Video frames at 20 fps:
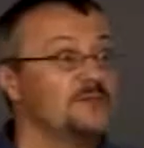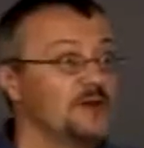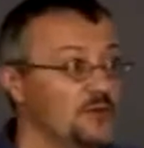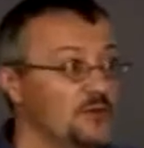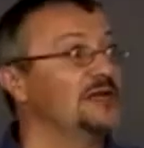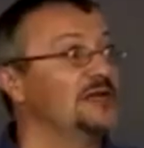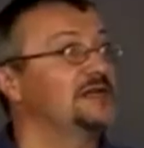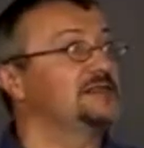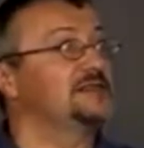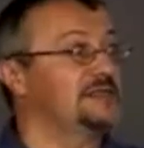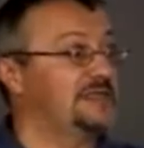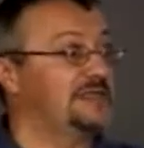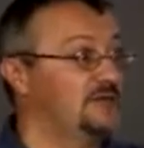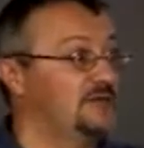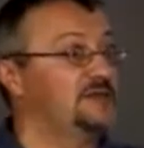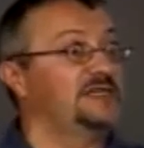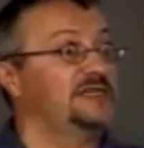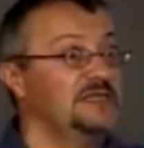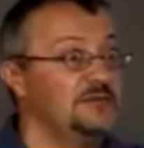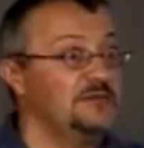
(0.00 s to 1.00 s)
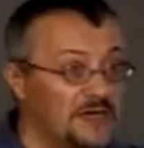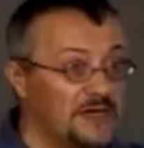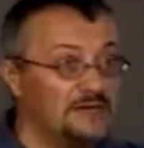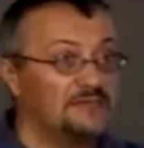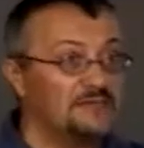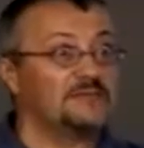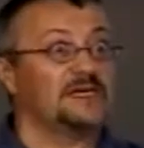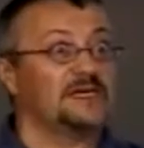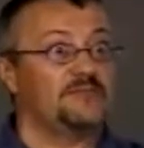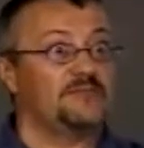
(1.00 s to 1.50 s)
that stale seedbed
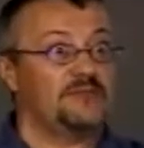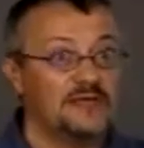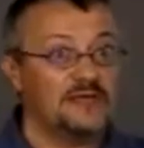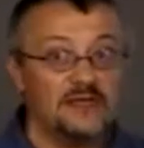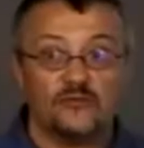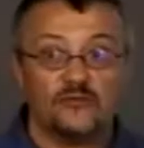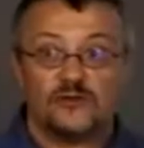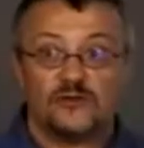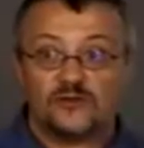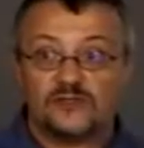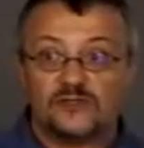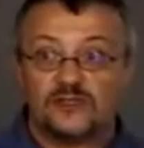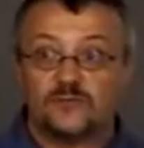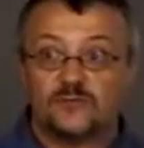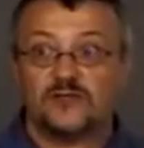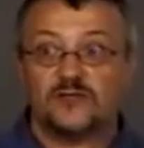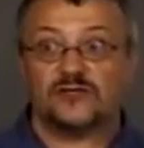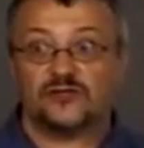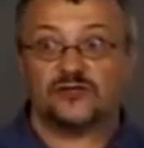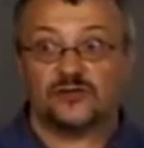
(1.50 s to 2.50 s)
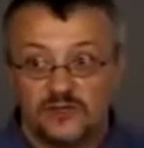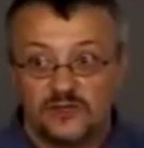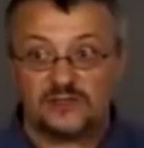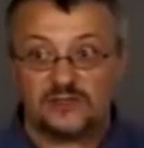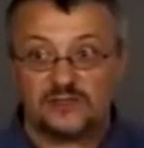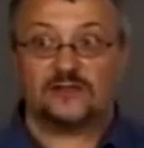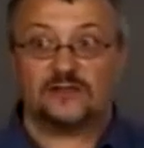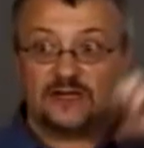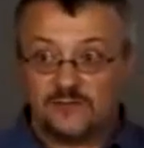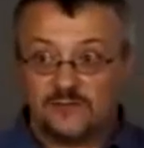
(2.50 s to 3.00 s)
type thing where you stimulate
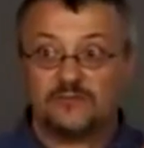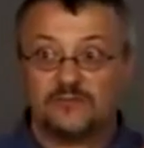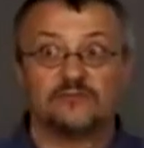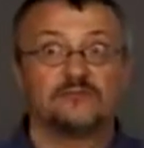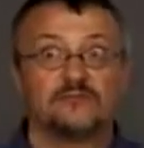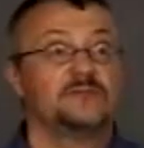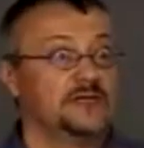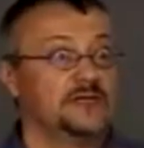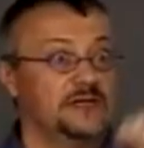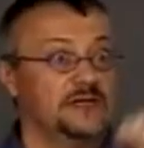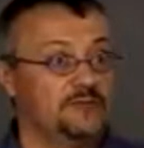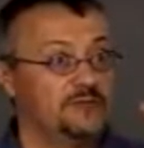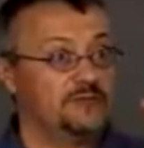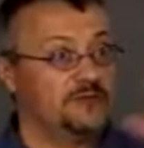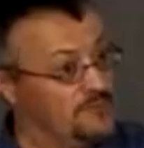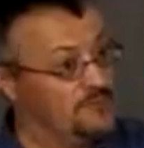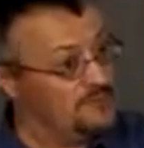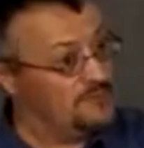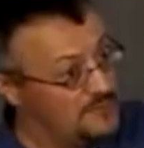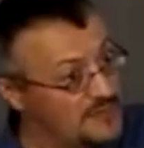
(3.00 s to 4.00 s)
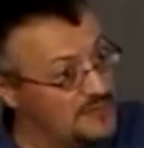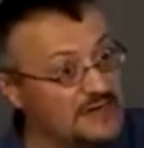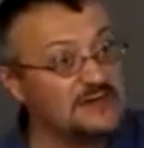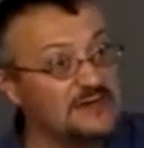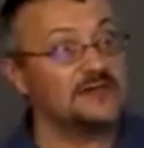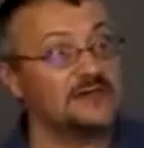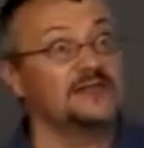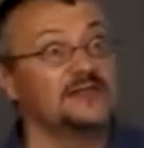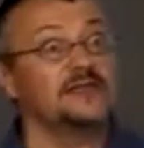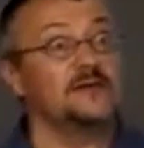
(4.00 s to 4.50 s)
germination? Let them, let them come and then
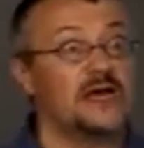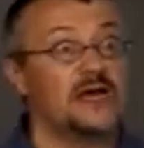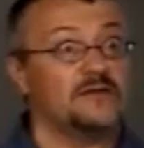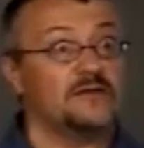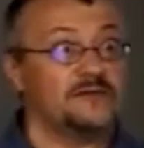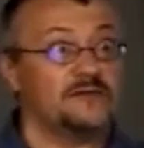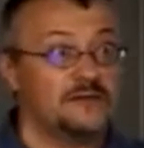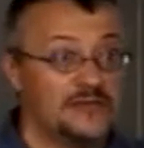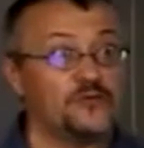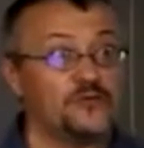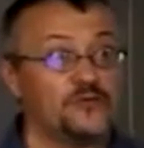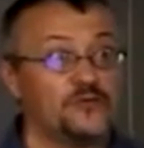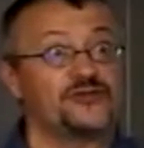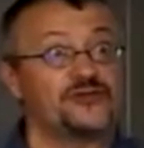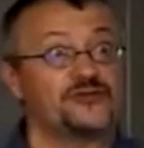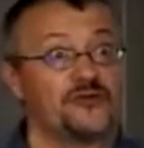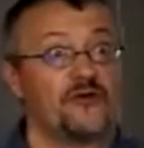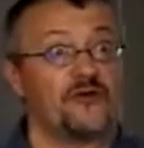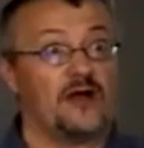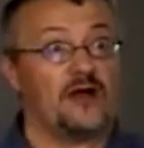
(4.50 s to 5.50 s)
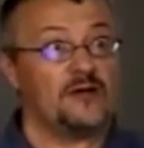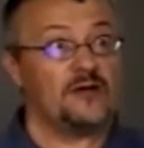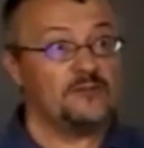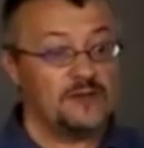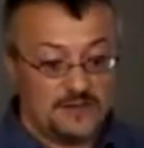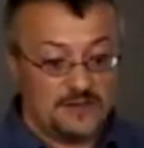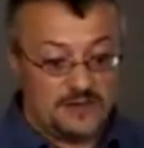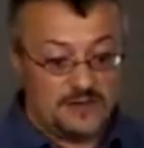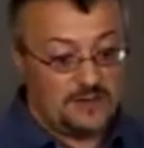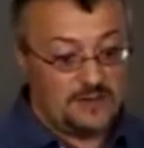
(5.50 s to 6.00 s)
clean them out, then put your crop.
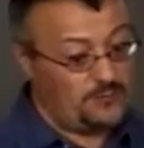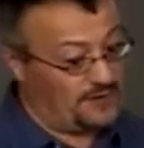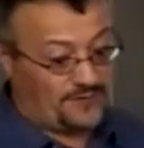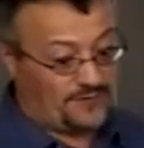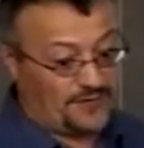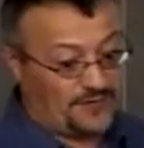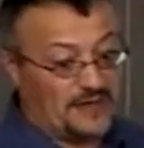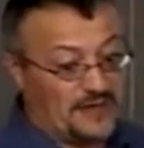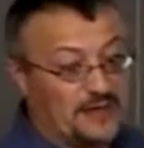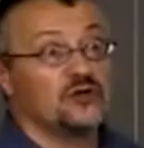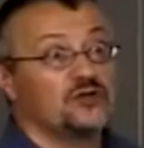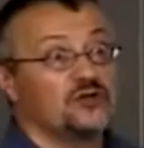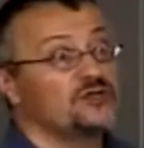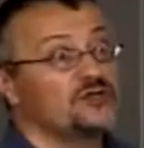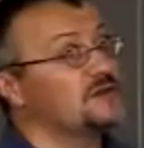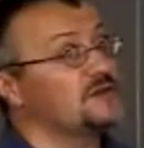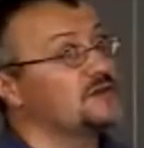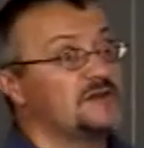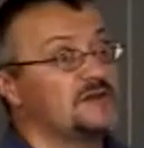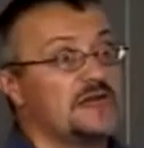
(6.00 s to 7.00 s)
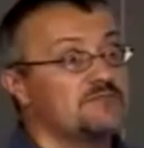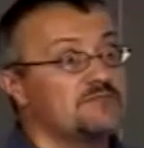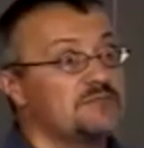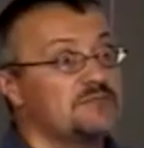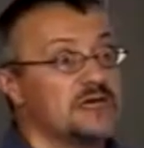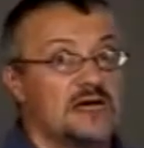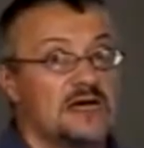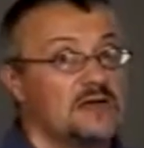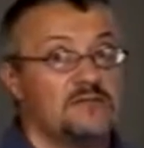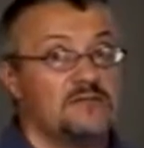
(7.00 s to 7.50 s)
But if they emerge at the same
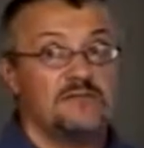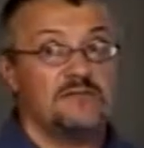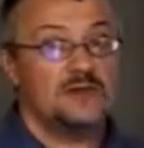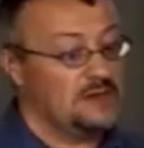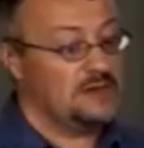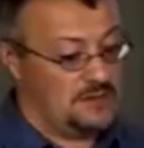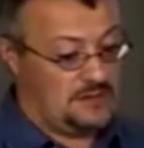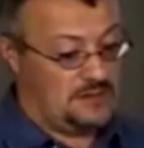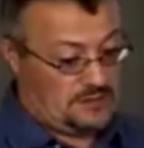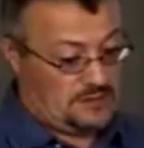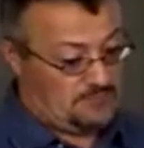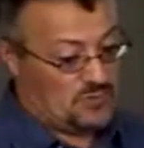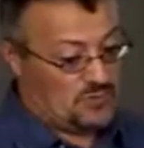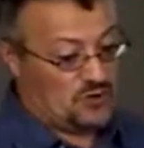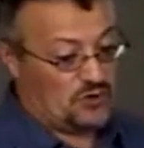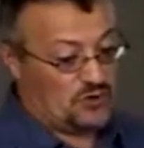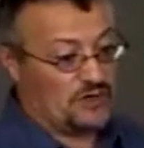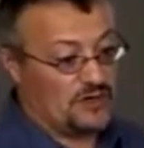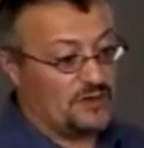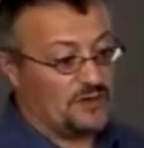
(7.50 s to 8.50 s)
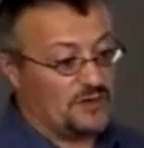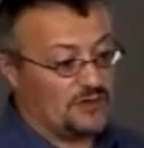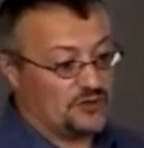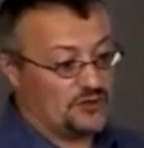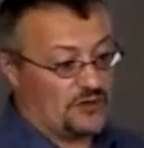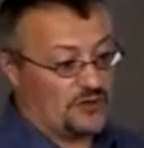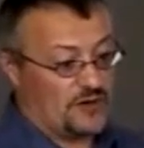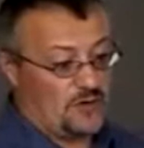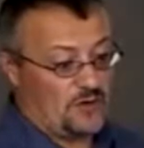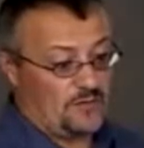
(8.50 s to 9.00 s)
time, you're going to be in
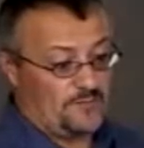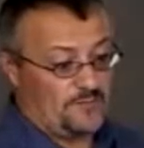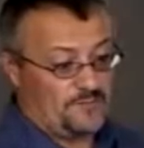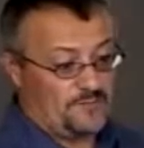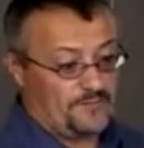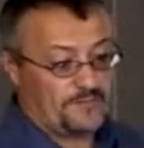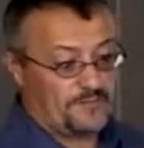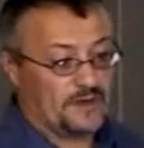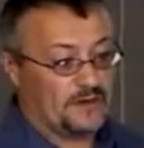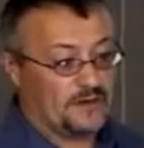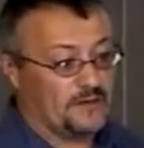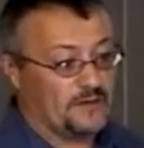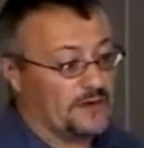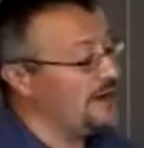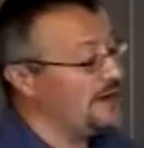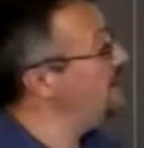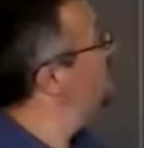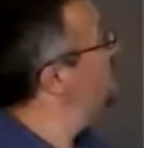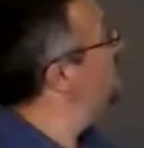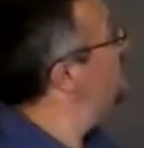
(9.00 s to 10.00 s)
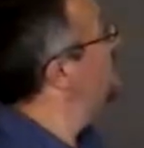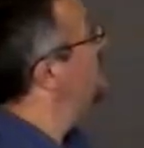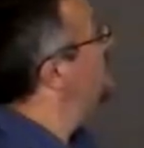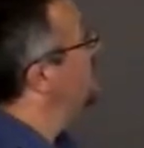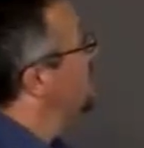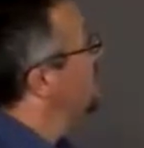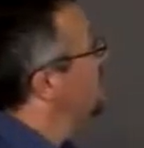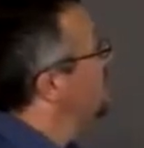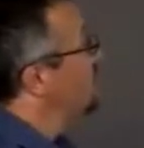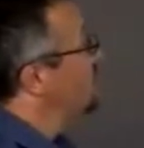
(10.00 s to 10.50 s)
trouble, okay?
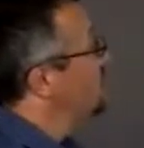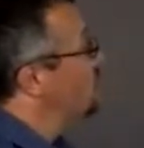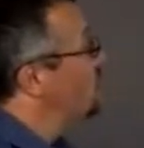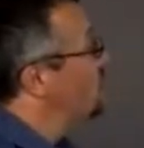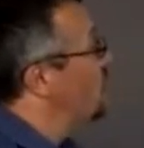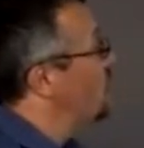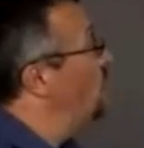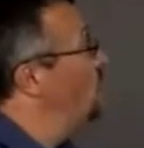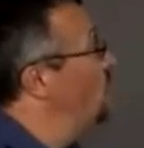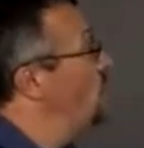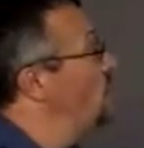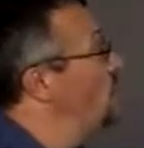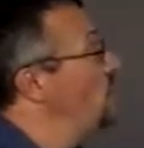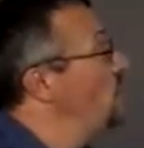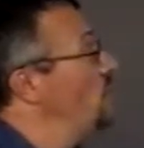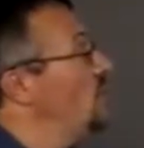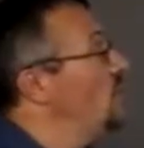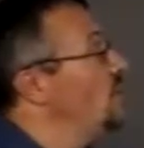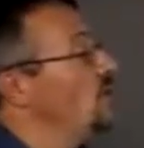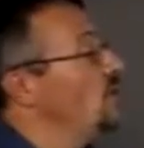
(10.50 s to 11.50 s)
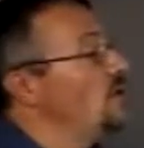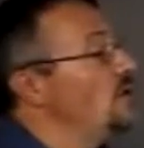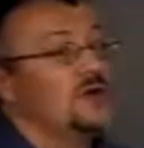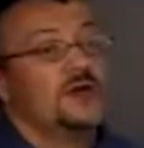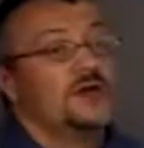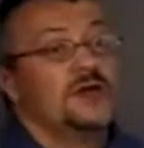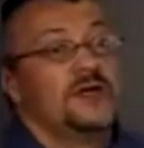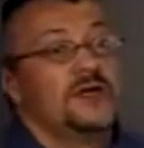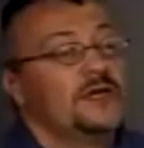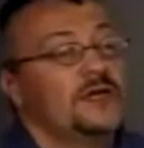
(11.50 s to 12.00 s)
So
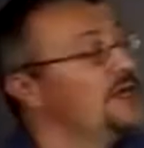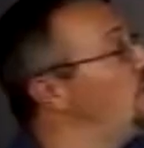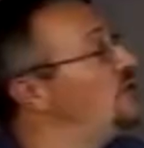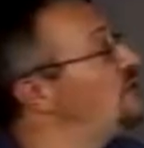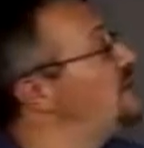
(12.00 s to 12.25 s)
here's a